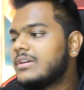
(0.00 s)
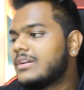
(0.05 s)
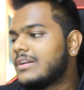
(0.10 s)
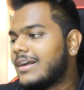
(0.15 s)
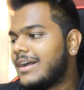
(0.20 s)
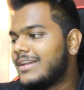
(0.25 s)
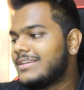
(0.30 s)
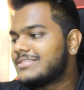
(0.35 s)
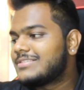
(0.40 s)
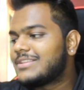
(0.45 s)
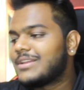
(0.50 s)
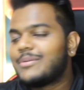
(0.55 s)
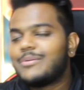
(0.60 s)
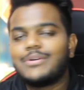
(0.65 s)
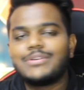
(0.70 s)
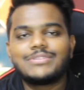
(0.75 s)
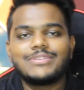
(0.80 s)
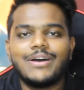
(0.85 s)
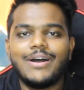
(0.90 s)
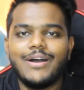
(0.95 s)
Guys, that
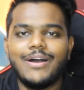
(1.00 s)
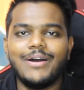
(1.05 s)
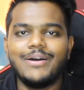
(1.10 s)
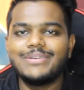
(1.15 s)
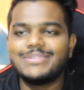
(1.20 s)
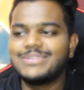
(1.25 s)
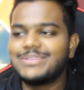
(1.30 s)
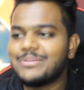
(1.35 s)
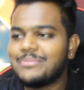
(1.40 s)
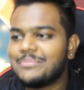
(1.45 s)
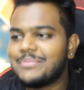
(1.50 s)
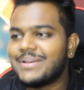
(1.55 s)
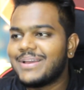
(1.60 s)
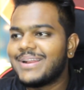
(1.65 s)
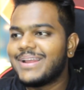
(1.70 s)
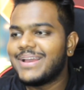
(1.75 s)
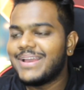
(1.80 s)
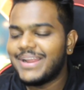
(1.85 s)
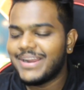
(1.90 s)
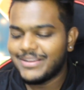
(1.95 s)
was awesome,
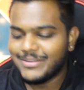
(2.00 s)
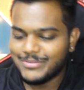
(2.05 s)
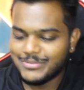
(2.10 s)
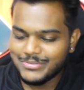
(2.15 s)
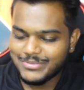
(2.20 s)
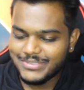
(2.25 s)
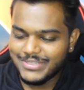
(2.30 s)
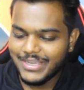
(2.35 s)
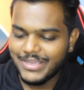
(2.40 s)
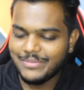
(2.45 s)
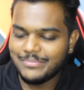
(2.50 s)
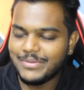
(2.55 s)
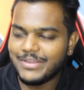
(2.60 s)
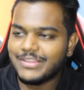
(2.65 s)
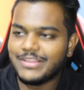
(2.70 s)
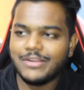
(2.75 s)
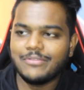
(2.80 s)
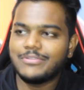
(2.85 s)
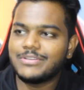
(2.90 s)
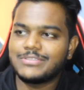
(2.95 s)
man. I had a good time,
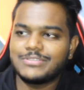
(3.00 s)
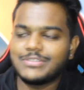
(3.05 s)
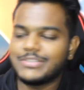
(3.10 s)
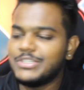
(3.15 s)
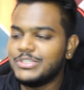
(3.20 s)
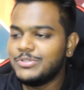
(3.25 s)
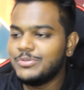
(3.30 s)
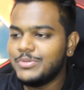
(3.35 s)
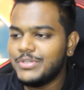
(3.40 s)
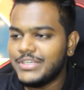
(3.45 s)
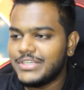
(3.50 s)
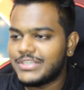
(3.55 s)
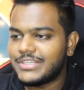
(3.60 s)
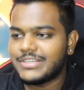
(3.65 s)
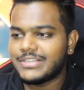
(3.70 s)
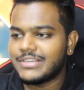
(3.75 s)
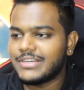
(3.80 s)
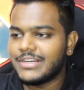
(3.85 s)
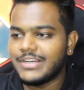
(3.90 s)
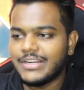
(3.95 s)
man. That was a
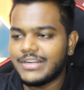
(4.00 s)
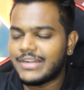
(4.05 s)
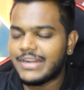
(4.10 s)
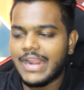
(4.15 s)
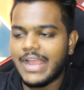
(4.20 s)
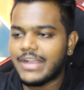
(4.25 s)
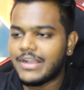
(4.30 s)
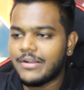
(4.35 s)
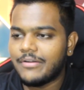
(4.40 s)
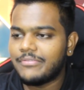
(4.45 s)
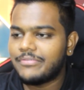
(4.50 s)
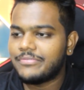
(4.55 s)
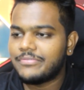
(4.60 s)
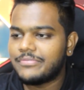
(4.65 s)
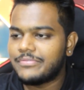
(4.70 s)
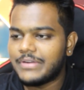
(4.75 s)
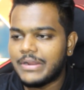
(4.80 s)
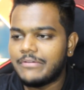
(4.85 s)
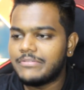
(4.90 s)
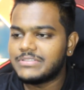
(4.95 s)
unique track
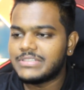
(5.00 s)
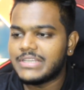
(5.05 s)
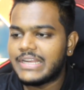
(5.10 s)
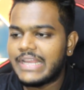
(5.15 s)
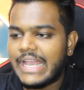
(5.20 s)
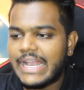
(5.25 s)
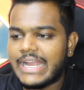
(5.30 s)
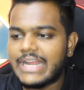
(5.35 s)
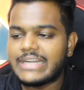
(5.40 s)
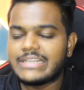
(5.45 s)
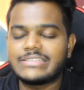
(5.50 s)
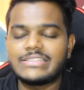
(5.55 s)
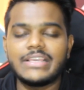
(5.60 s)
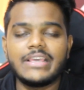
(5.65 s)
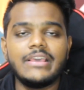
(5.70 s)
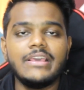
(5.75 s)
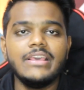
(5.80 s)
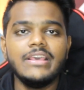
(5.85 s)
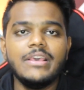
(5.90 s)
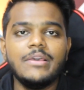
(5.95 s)
of NAVID ZARDI, I gotta
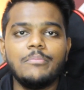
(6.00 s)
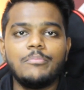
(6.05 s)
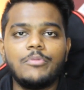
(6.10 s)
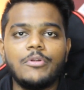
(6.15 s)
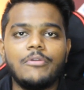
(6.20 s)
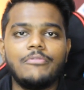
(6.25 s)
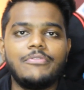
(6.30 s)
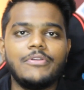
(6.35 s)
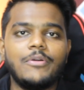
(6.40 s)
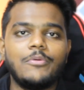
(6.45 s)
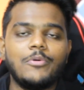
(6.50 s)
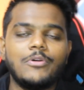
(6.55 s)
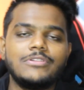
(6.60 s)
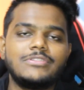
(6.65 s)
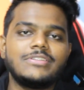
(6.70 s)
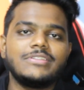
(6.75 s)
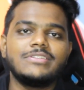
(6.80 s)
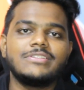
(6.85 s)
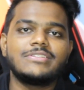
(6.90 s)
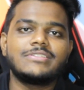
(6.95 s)
say. Bro, if you're
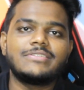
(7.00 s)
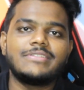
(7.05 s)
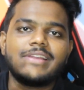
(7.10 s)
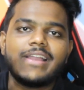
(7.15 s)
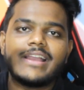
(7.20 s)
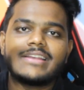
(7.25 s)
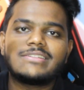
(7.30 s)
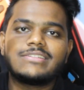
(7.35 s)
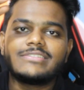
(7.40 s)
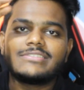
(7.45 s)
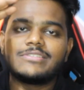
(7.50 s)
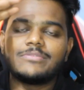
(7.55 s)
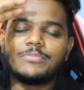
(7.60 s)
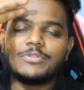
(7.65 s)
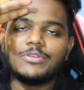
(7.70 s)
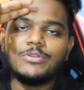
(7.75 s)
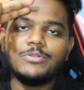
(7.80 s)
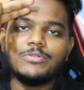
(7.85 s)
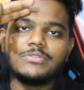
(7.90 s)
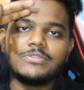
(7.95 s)
watching this reaction or
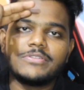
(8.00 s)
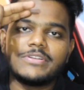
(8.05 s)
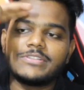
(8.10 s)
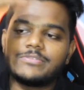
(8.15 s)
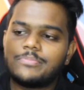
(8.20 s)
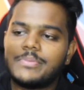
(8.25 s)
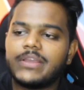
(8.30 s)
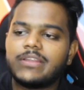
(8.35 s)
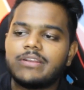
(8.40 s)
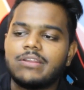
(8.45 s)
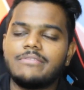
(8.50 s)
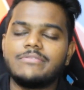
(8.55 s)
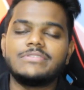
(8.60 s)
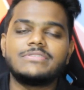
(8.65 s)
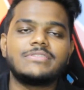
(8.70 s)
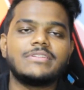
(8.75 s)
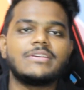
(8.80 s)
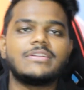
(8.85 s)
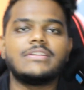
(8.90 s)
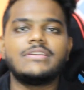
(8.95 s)
something, you should respect NAVID
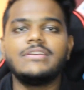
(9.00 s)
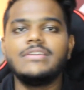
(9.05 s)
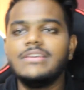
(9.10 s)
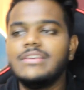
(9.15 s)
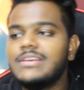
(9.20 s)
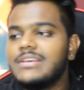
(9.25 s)
ZARDI.